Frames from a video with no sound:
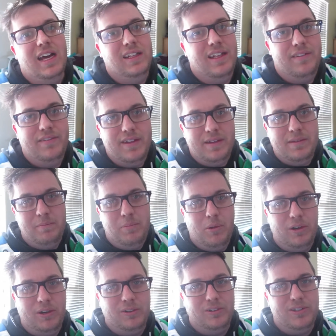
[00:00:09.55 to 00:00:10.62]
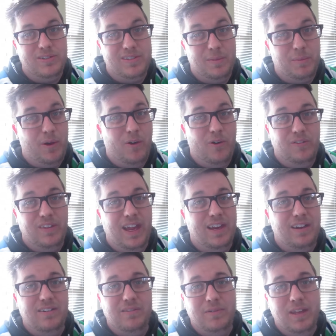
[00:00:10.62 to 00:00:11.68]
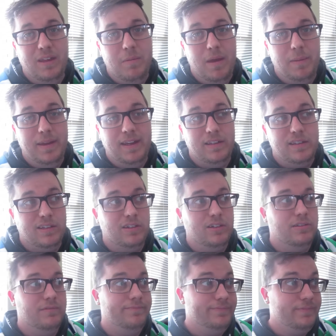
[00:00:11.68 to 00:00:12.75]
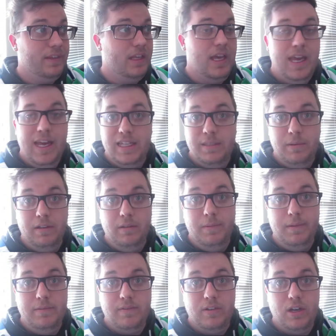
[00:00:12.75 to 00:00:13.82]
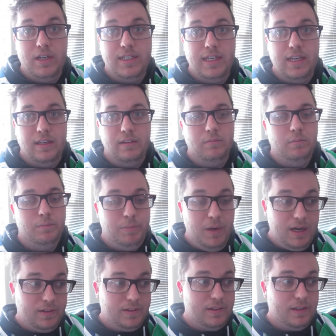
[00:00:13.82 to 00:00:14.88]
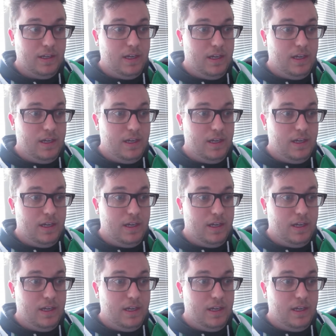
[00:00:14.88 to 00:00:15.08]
11. Poor girl, she was up all night with the baby, so it's been a little bit of a crazy day. But